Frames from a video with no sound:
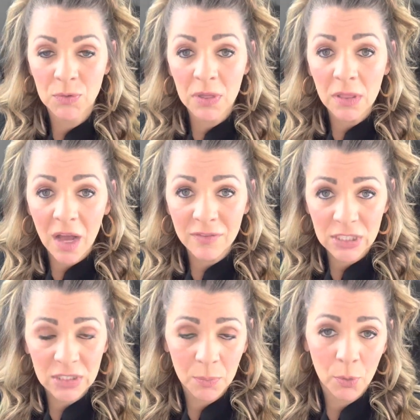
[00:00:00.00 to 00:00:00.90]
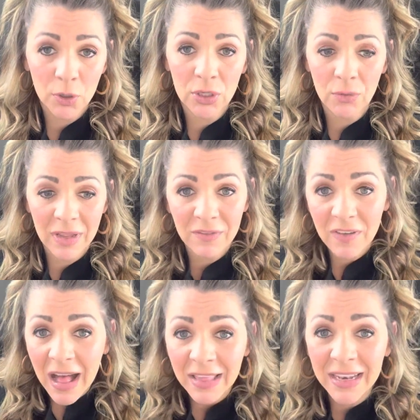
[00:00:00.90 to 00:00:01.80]
We love to support you and
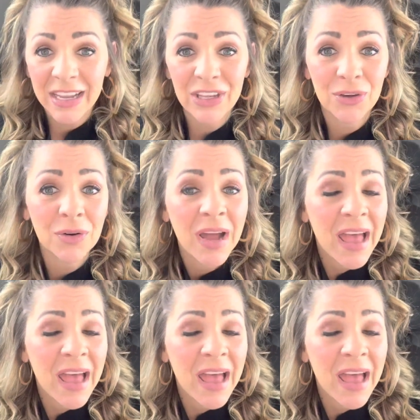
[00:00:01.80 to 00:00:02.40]
validate you,